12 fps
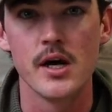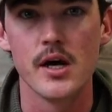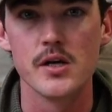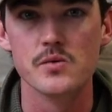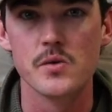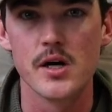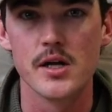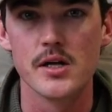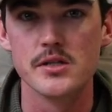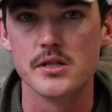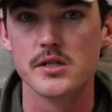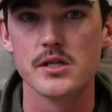as well
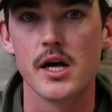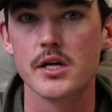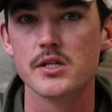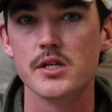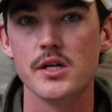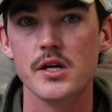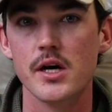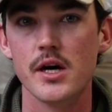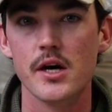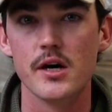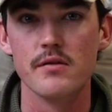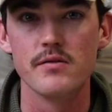as a selection
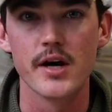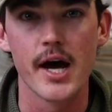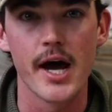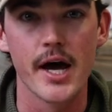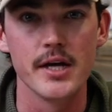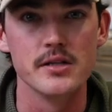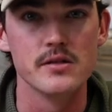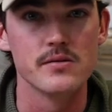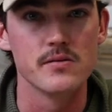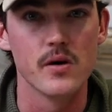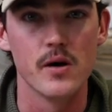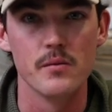of guides
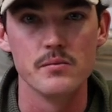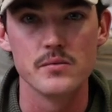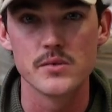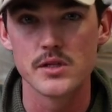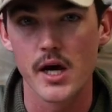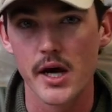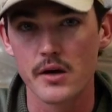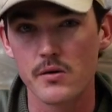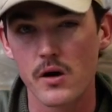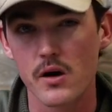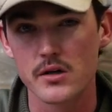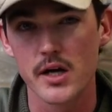from
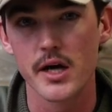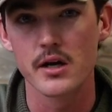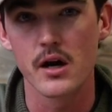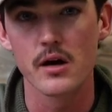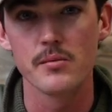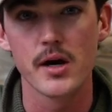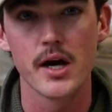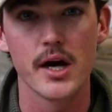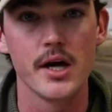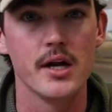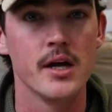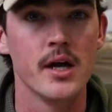Ti
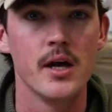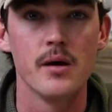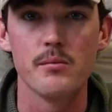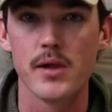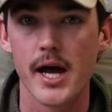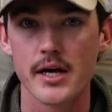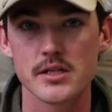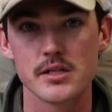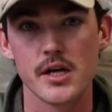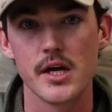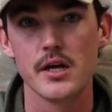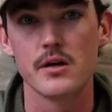carbide, black
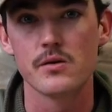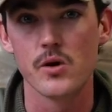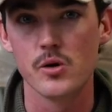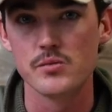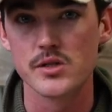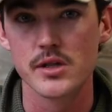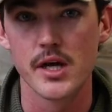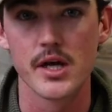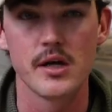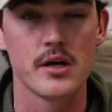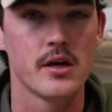snake, chrome snake.